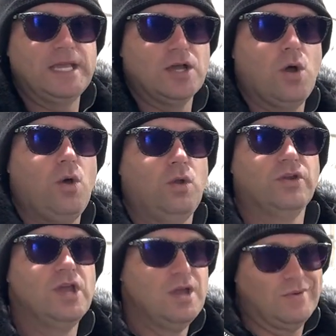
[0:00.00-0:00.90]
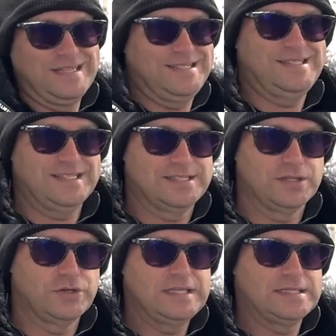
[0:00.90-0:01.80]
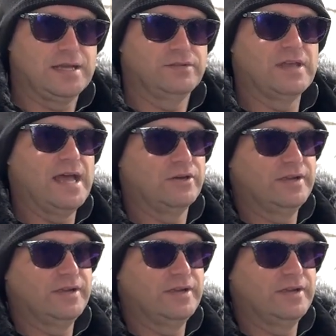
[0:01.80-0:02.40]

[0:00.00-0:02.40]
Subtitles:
cold when it's 6 degrees outside